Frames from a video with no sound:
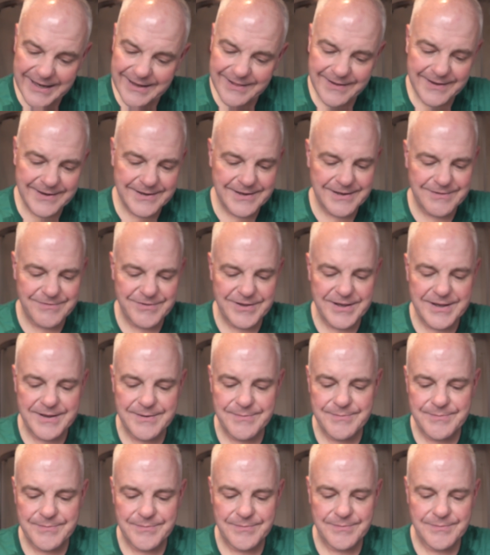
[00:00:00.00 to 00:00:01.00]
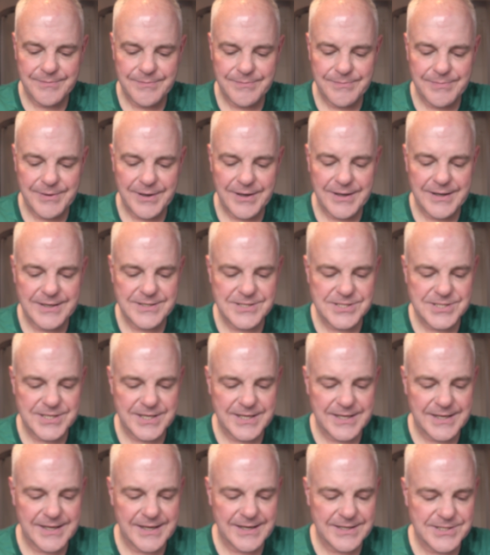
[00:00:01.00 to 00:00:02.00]
kind of like Nivea, but it's
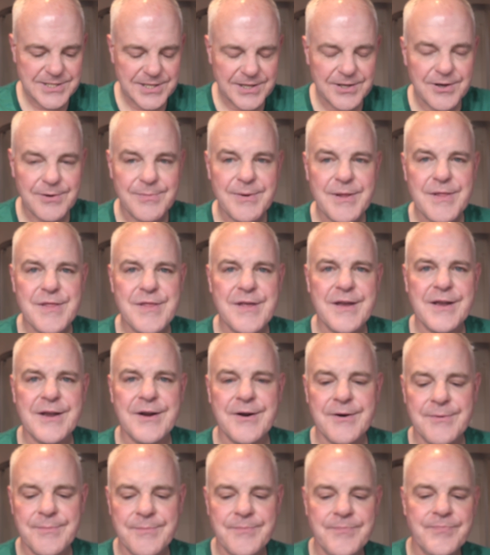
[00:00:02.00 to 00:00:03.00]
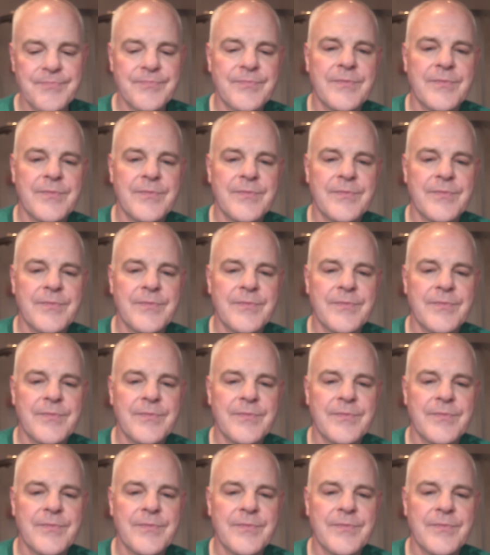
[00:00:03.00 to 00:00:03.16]
a, uh, it's a little bit thicker.